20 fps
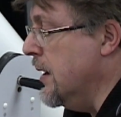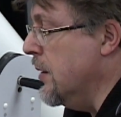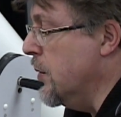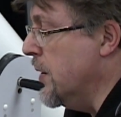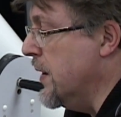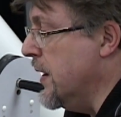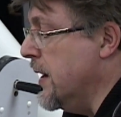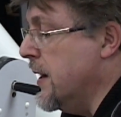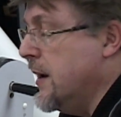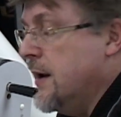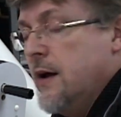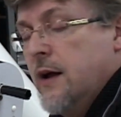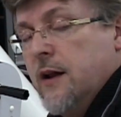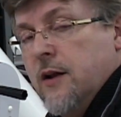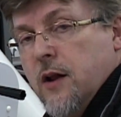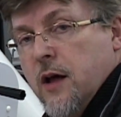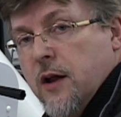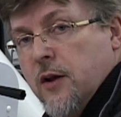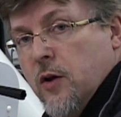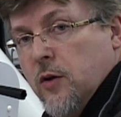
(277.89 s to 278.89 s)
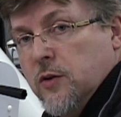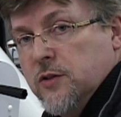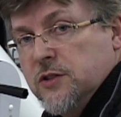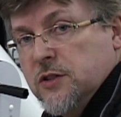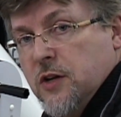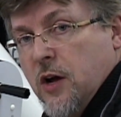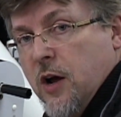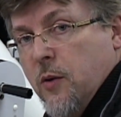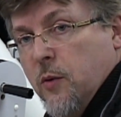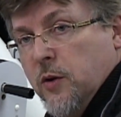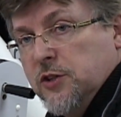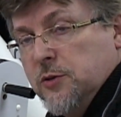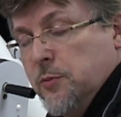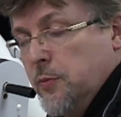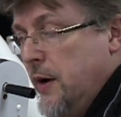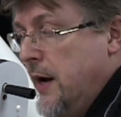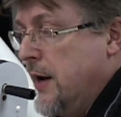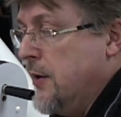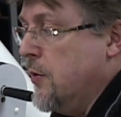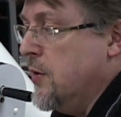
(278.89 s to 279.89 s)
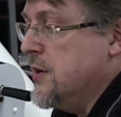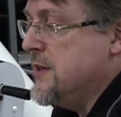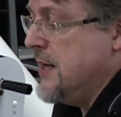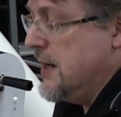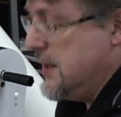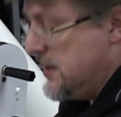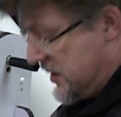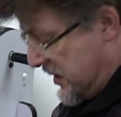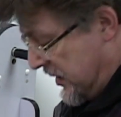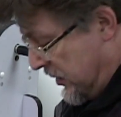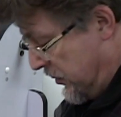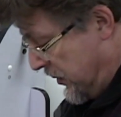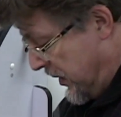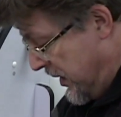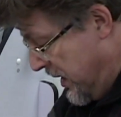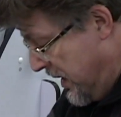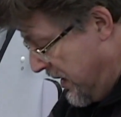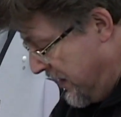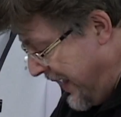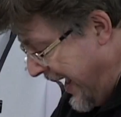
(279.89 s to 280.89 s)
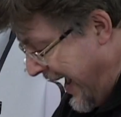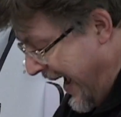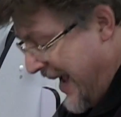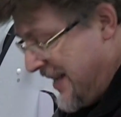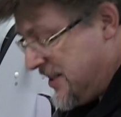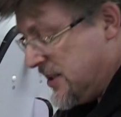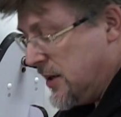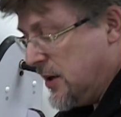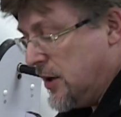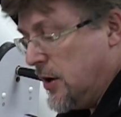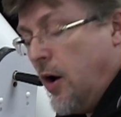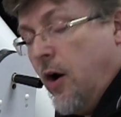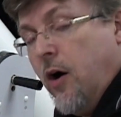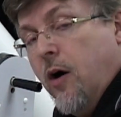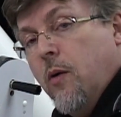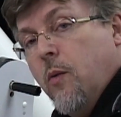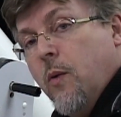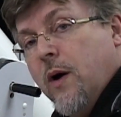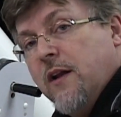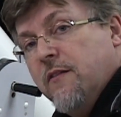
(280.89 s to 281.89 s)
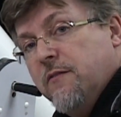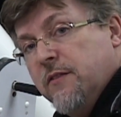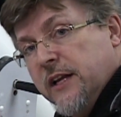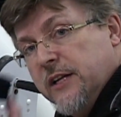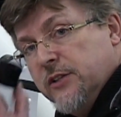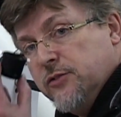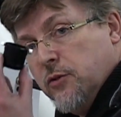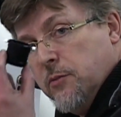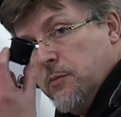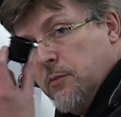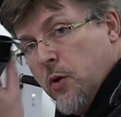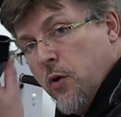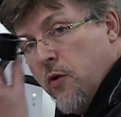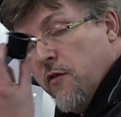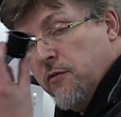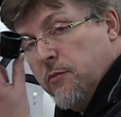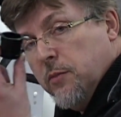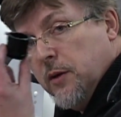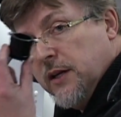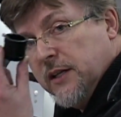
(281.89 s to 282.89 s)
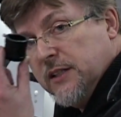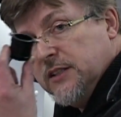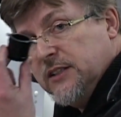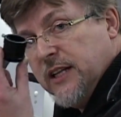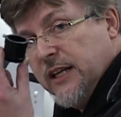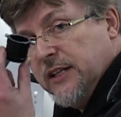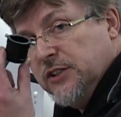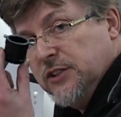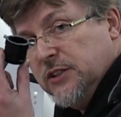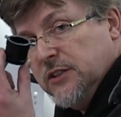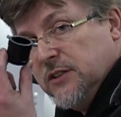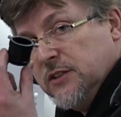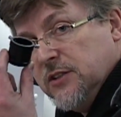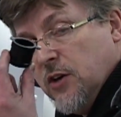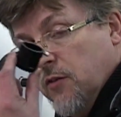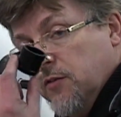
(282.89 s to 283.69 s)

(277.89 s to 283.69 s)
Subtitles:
with a non-Skywatcher brand, or a telescope that hasn't got one of these removable extensions?